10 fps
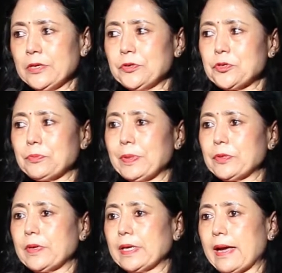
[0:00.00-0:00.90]
you should be
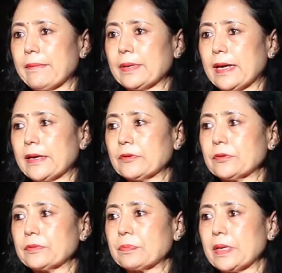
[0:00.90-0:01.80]
doing,
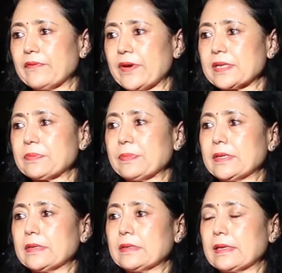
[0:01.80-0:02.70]

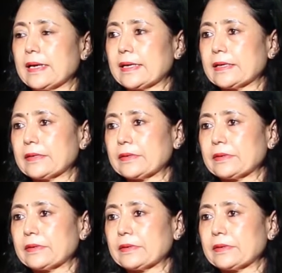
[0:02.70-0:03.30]
investment, like